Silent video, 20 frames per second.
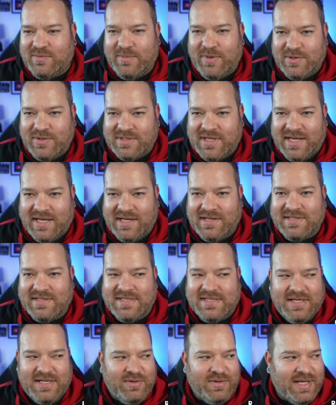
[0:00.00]
Most kings
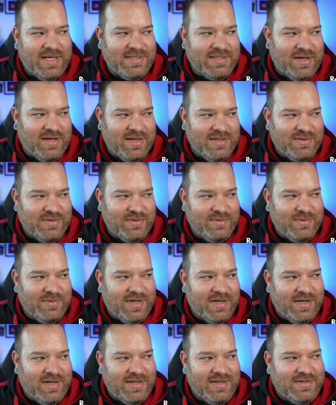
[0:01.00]
steal their title,
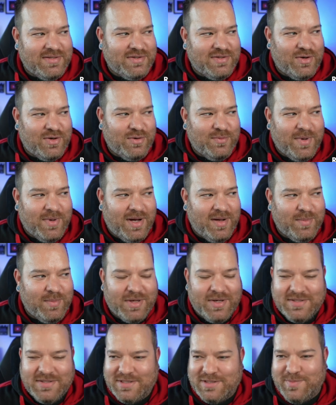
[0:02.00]
and I stole mine
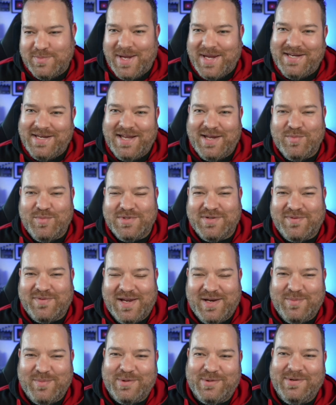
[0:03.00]
because the domain name was
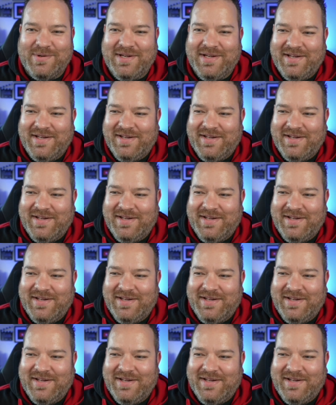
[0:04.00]
available.